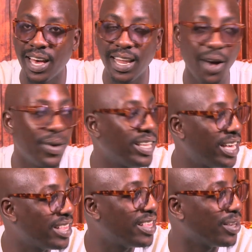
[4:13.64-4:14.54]
and how
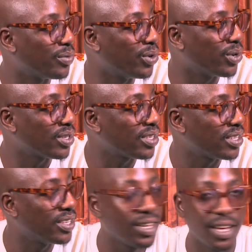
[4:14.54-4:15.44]
engaging it was.
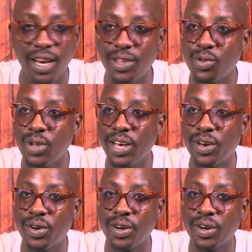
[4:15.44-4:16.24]
And so, like,